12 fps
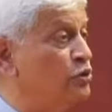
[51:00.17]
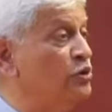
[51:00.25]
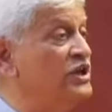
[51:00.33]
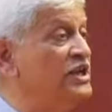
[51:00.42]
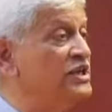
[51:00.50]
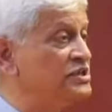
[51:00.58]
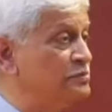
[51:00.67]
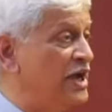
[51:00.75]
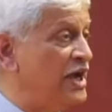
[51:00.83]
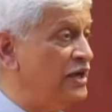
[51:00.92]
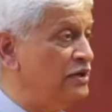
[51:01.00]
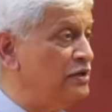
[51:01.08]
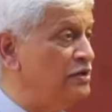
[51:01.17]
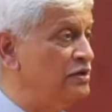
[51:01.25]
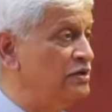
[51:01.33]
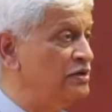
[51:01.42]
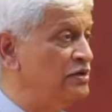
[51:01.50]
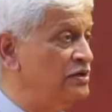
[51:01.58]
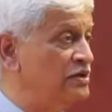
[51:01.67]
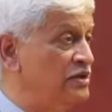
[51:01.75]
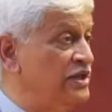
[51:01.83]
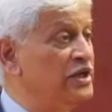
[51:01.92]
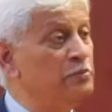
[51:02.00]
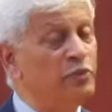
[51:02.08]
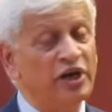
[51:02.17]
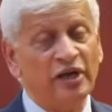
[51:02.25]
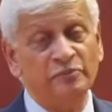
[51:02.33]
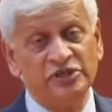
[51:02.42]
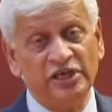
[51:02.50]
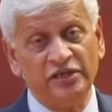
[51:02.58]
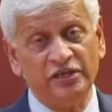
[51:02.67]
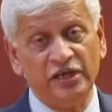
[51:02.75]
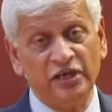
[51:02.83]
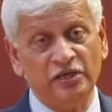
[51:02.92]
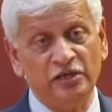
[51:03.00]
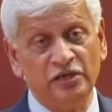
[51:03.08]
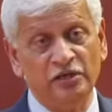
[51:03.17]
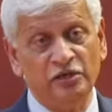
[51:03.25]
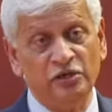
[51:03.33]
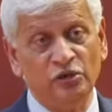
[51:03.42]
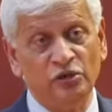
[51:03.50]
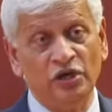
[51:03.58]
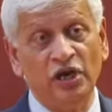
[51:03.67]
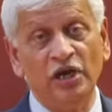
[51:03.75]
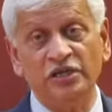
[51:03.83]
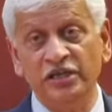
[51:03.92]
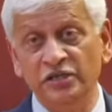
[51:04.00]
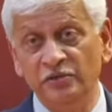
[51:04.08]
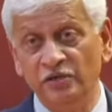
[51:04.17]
of that lowliest man, then perhaps I think your